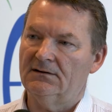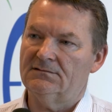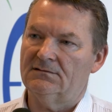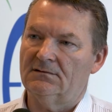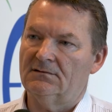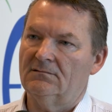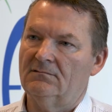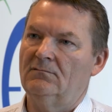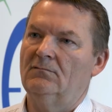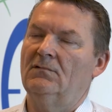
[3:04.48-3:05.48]

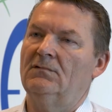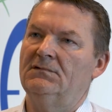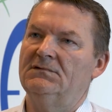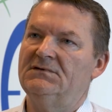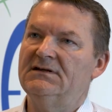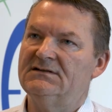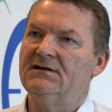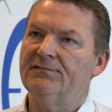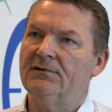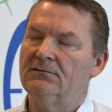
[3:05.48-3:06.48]
it's
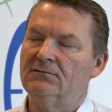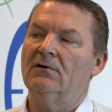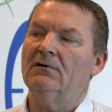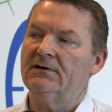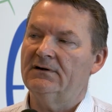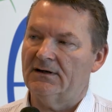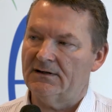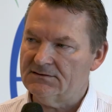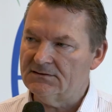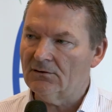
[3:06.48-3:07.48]
difficult to
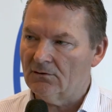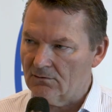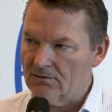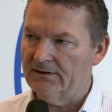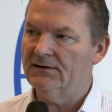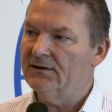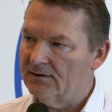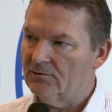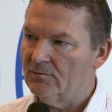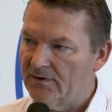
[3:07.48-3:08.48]
organize it all in an
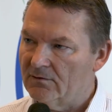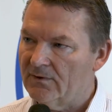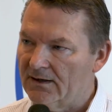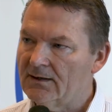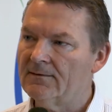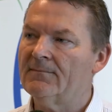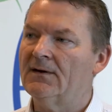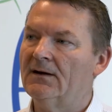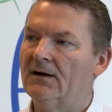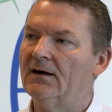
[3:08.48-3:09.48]
economic way,
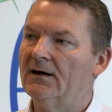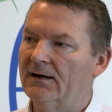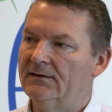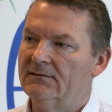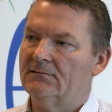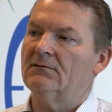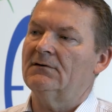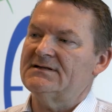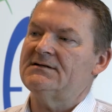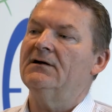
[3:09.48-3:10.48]
in the
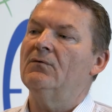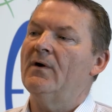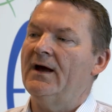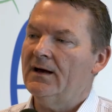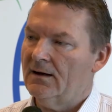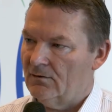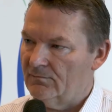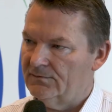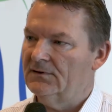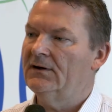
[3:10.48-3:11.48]
classic way
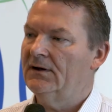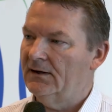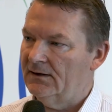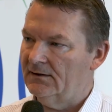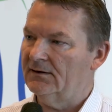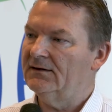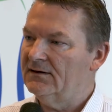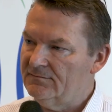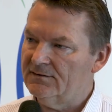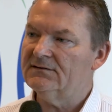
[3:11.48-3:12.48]
of
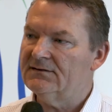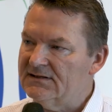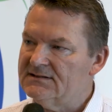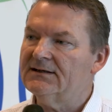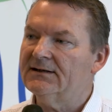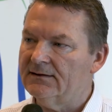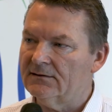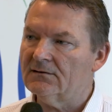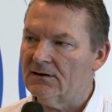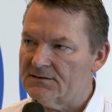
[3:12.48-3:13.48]
giving teaching in a
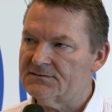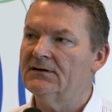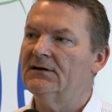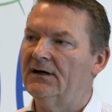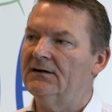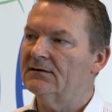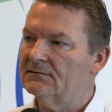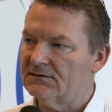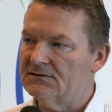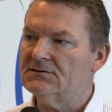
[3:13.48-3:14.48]
class, in a
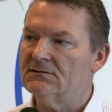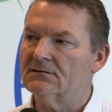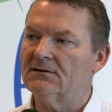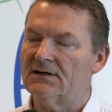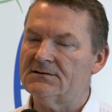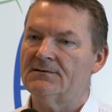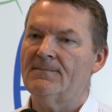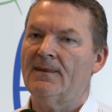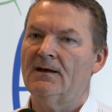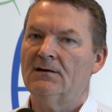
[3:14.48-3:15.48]
traditional class.
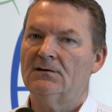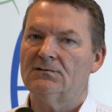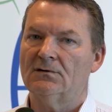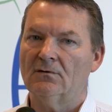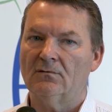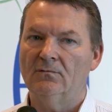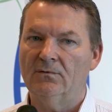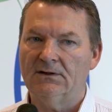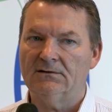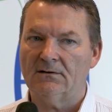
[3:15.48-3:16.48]
So
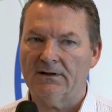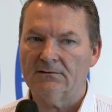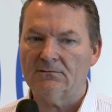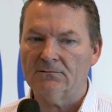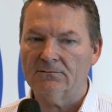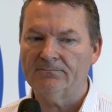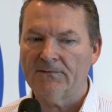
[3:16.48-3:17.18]
we try to